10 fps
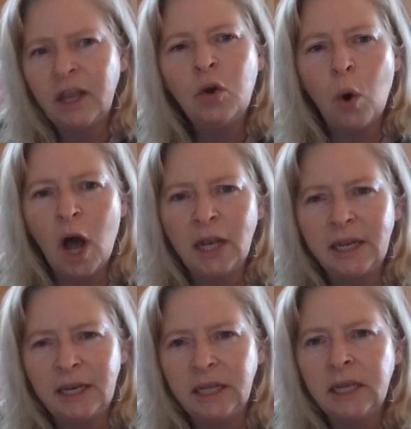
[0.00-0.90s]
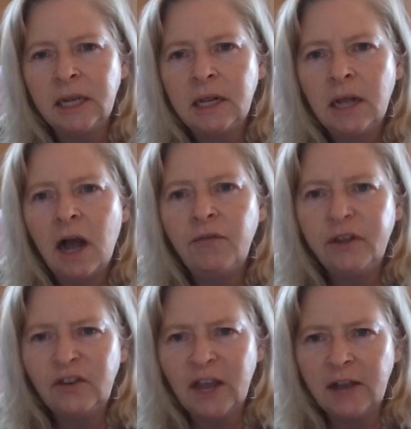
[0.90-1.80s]
Equality
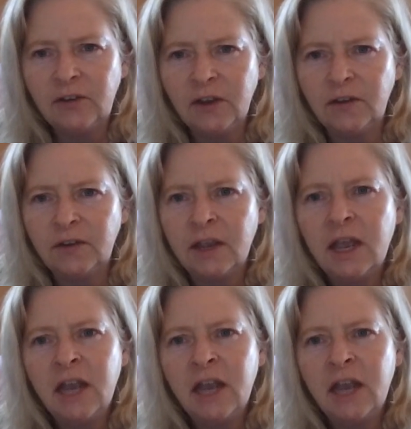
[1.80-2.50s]
of the sexes